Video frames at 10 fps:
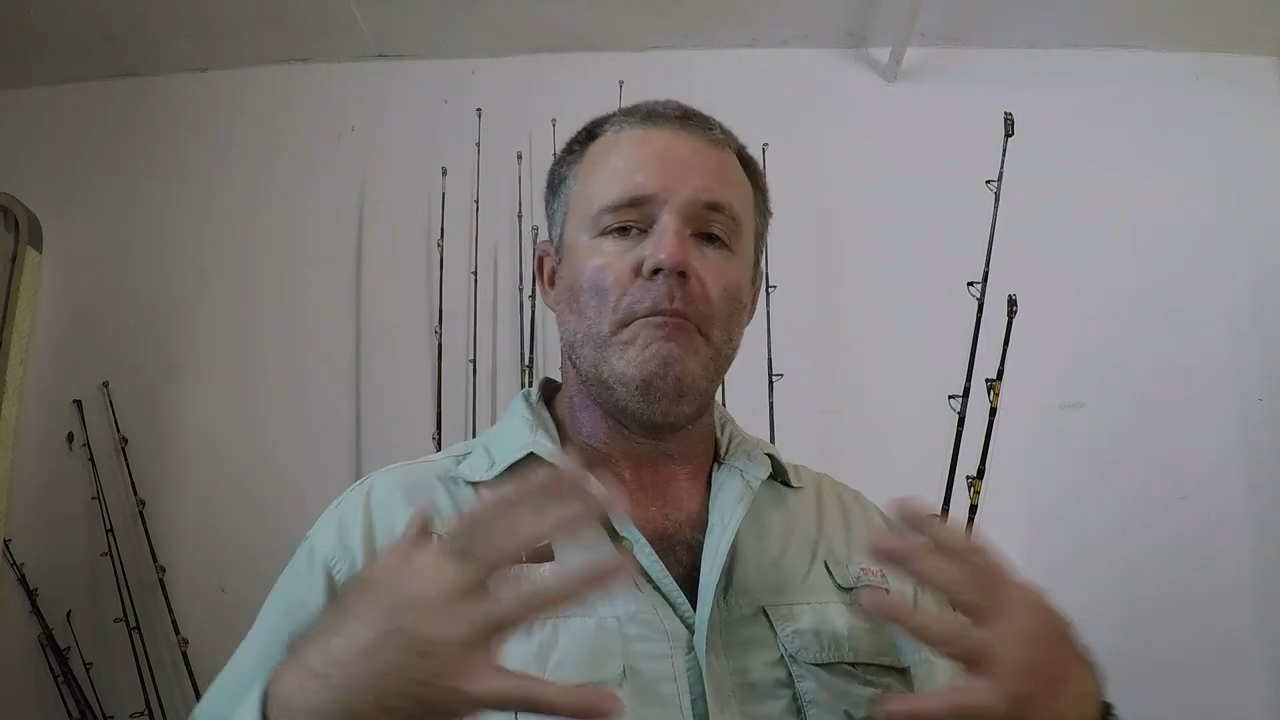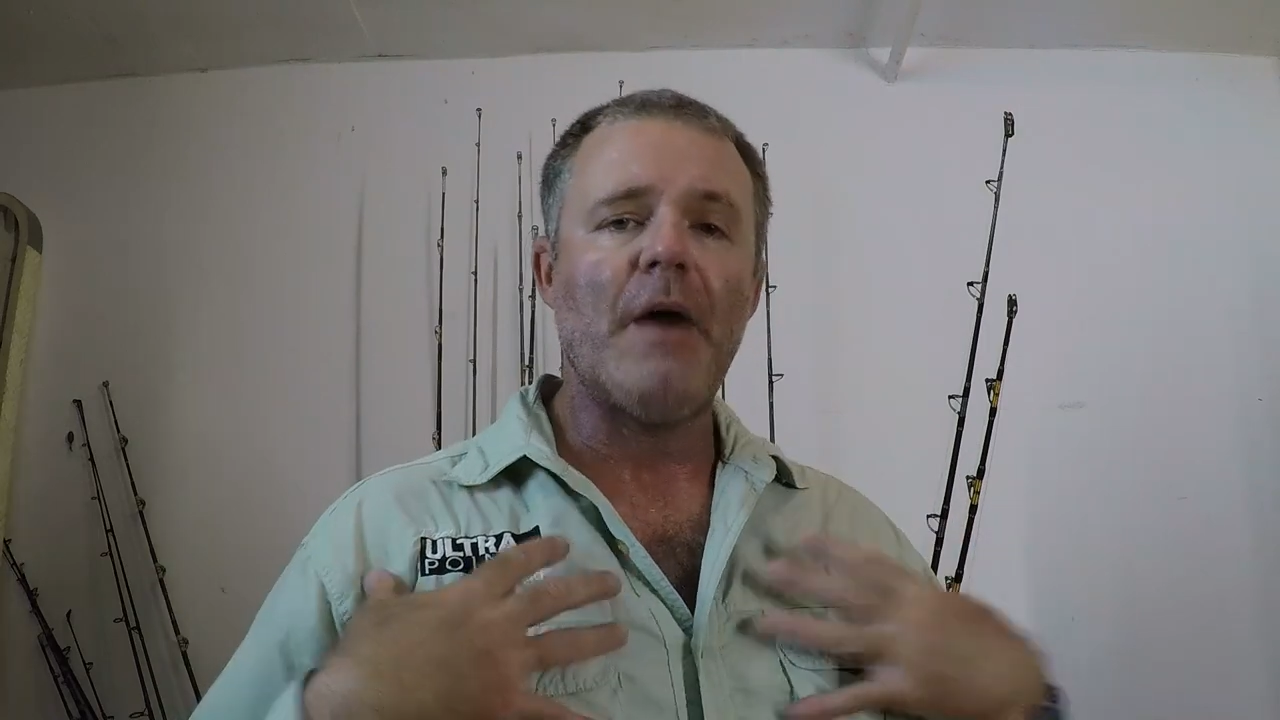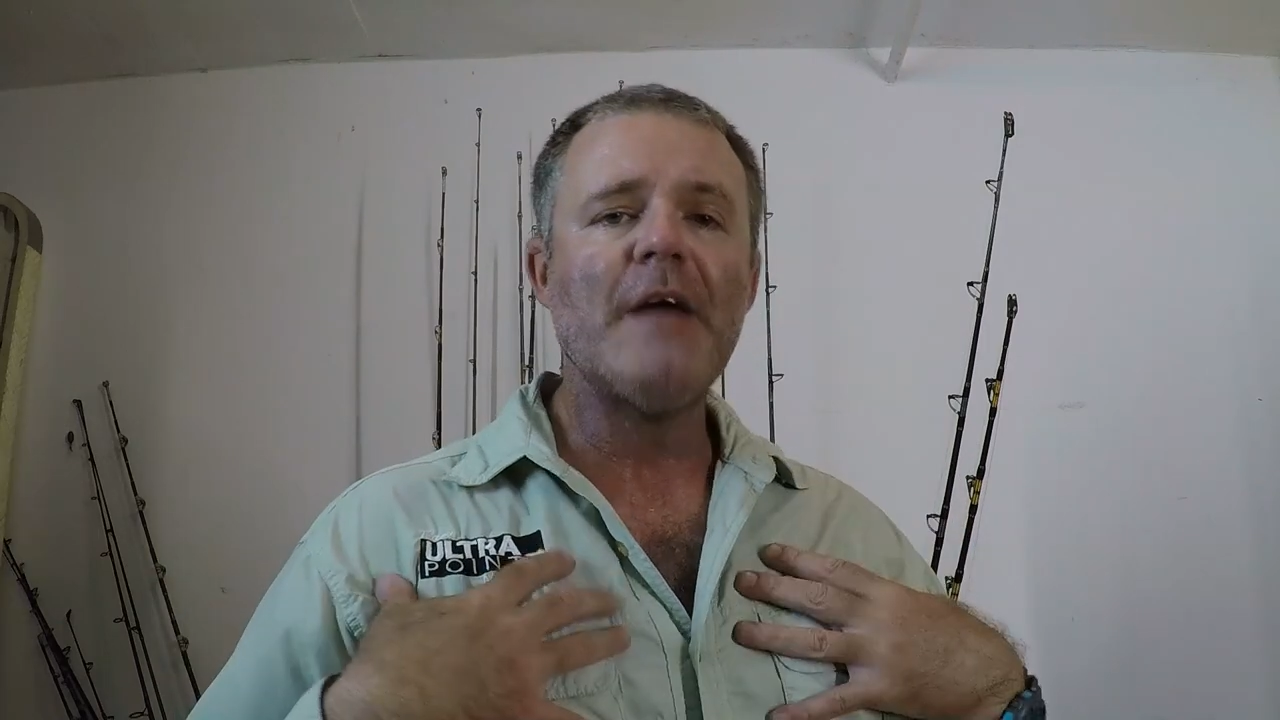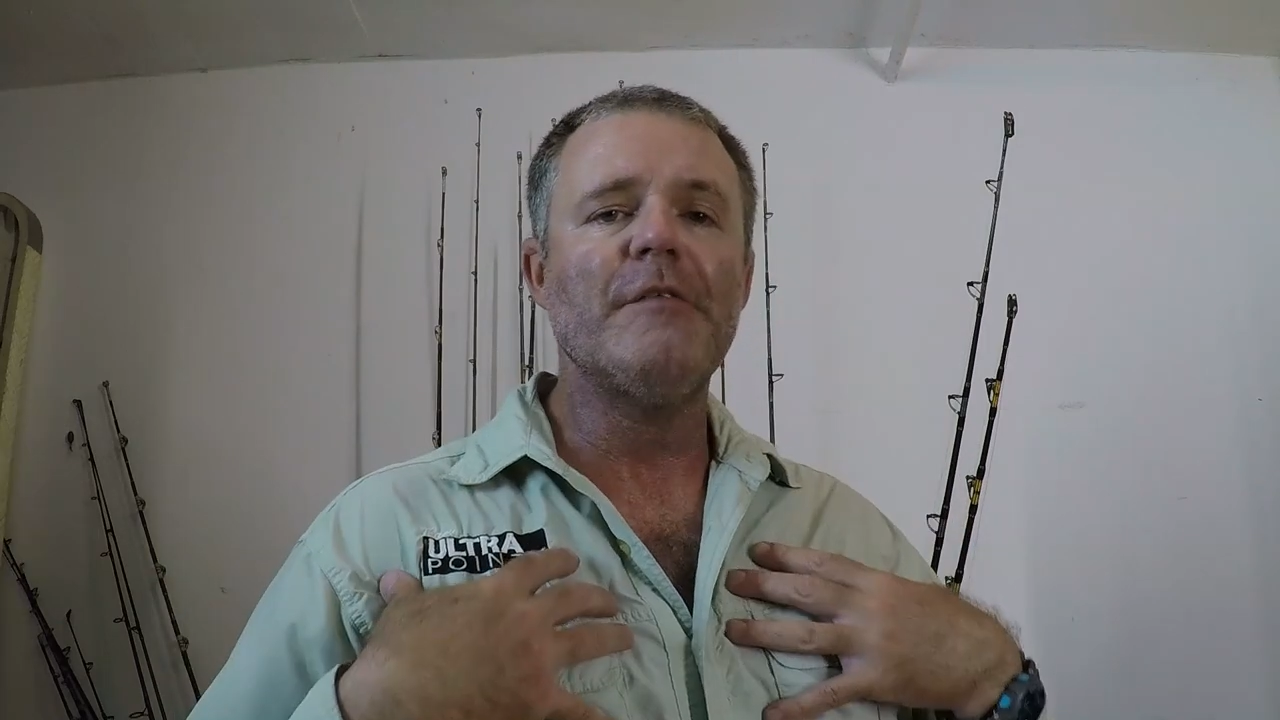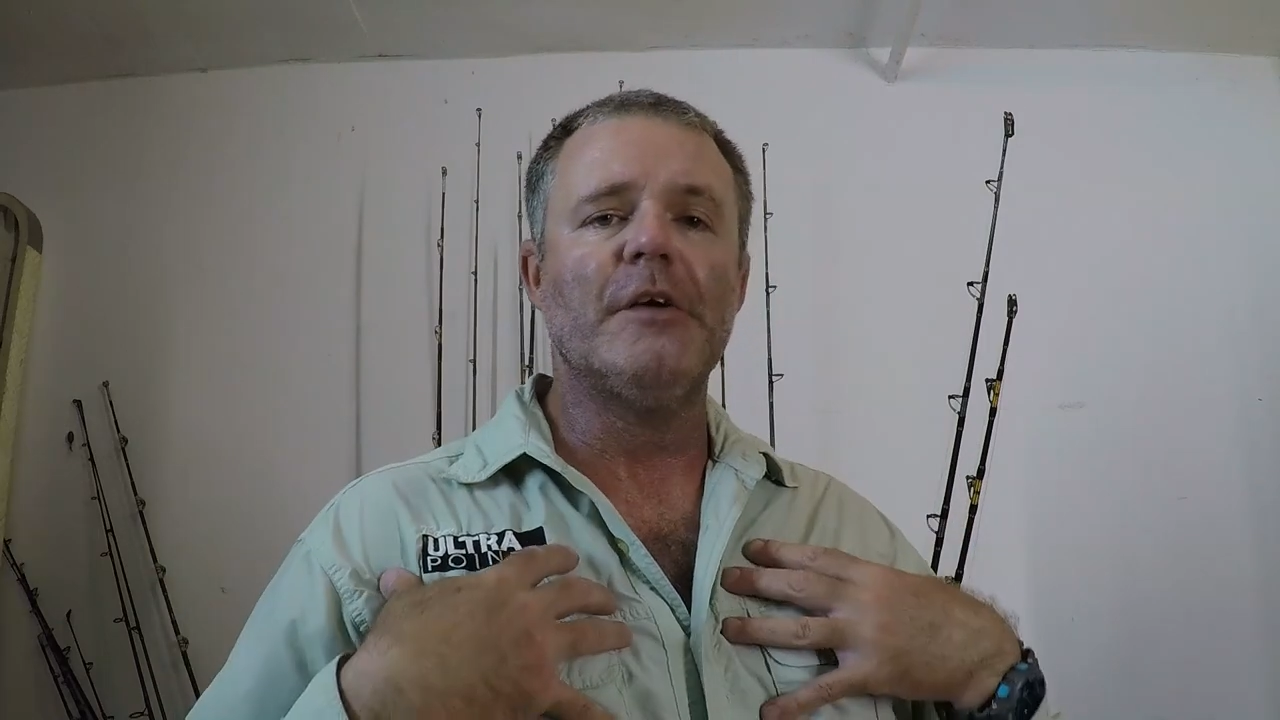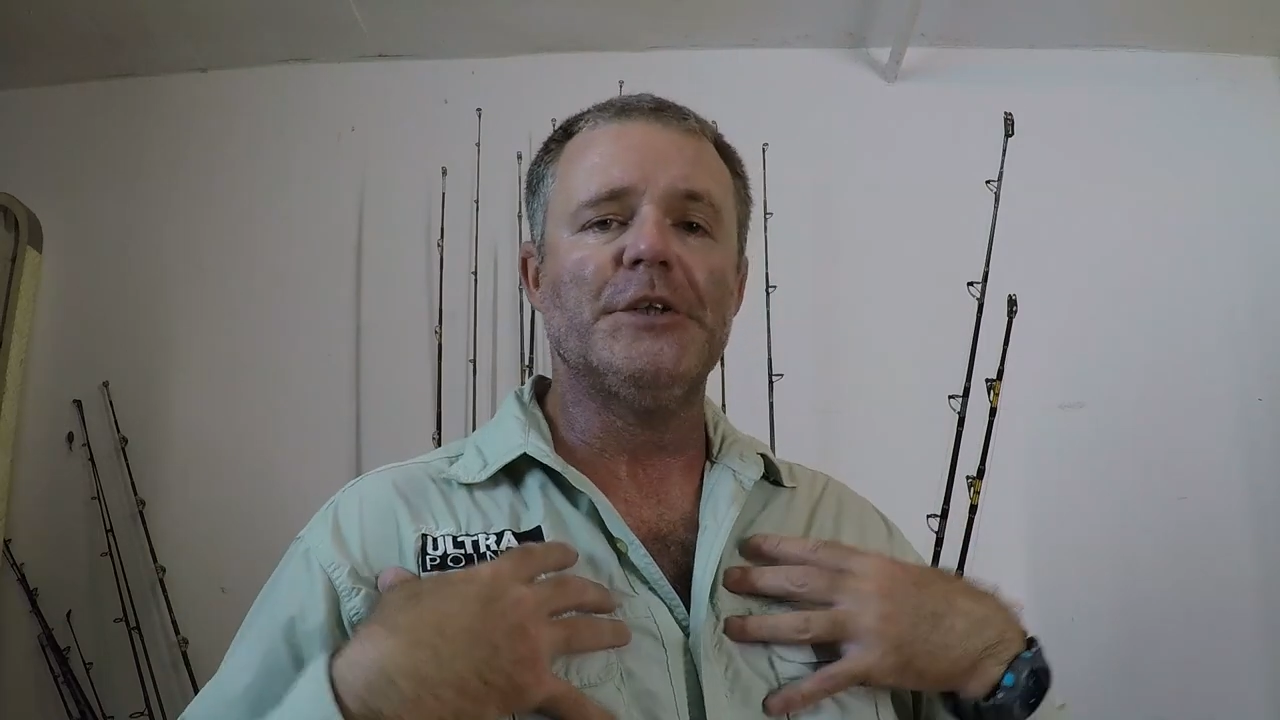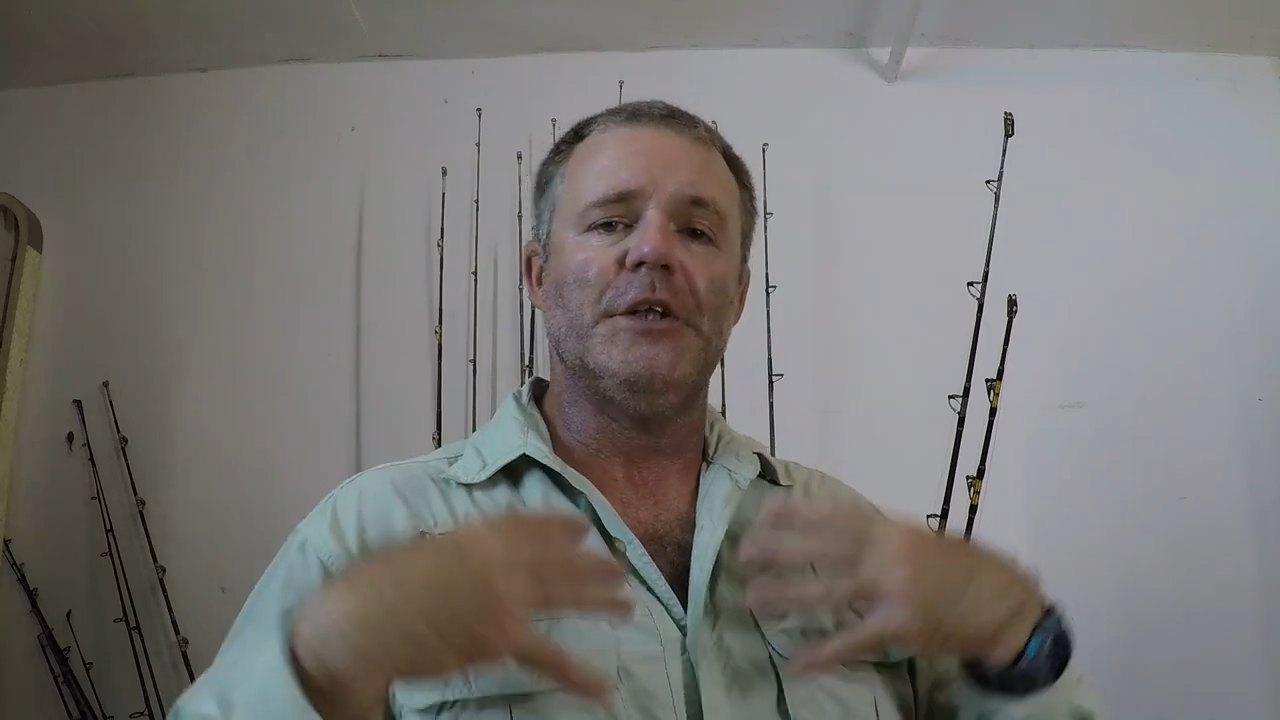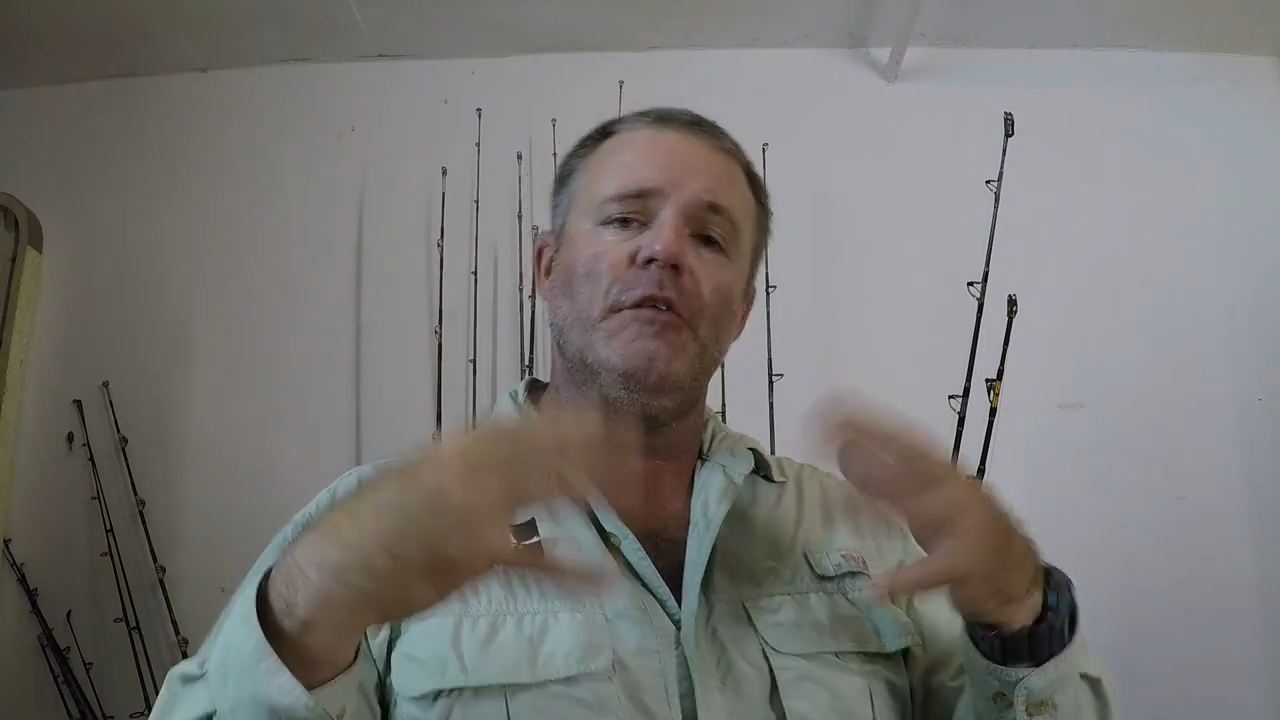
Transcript: my version